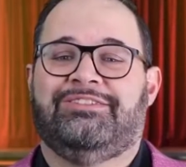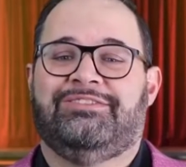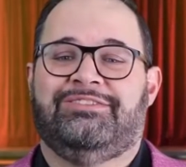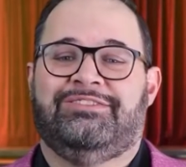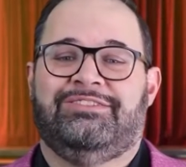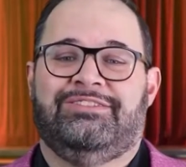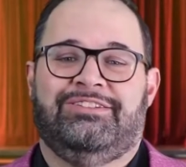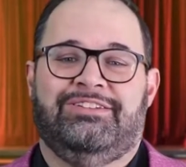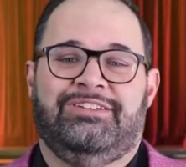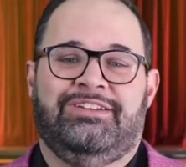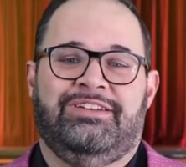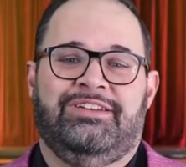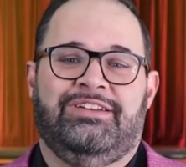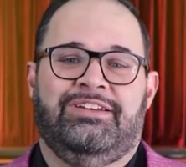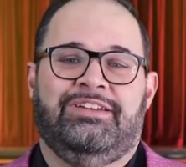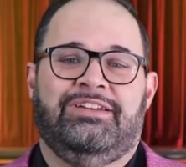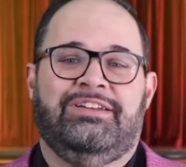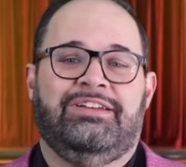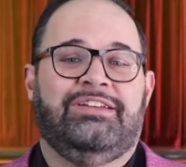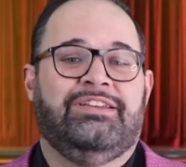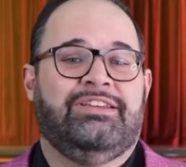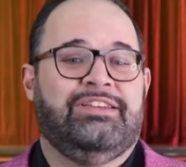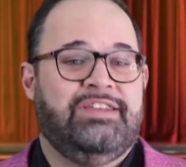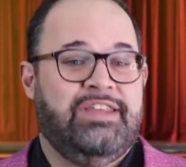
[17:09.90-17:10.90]
Steve
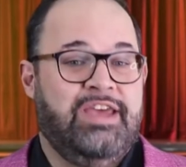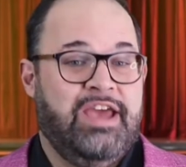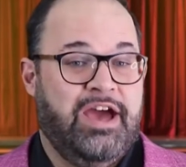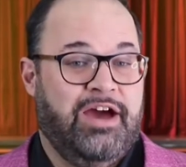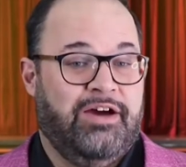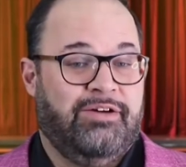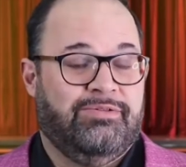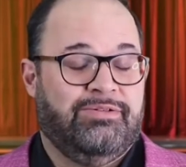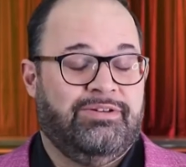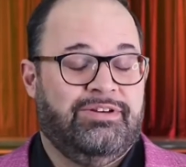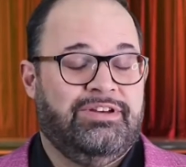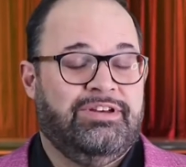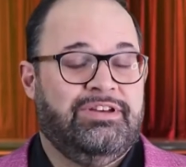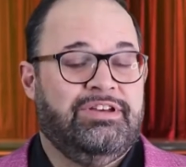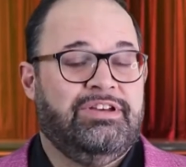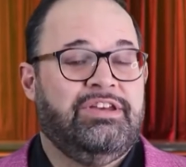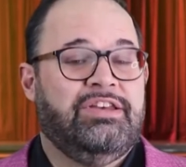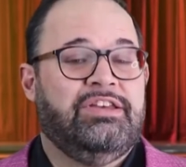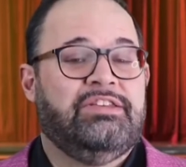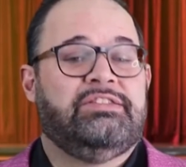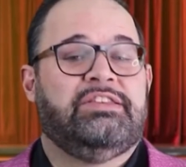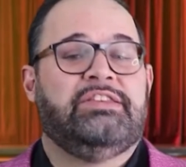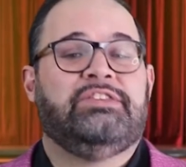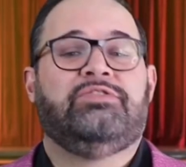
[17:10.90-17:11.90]
Marchiallo, who took the
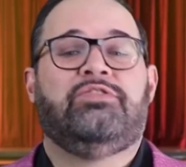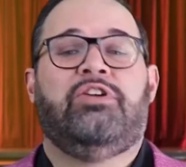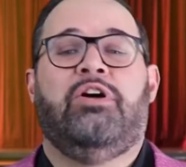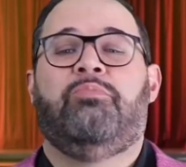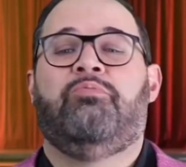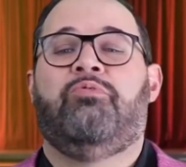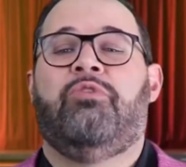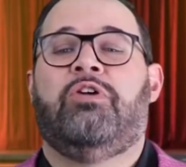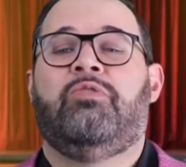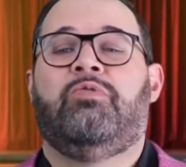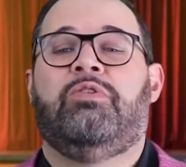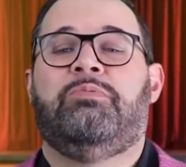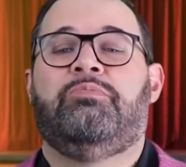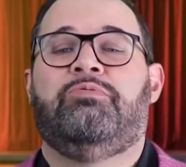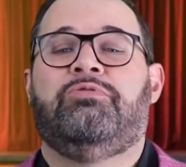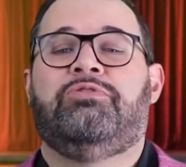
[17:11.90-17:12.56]
lead on planning the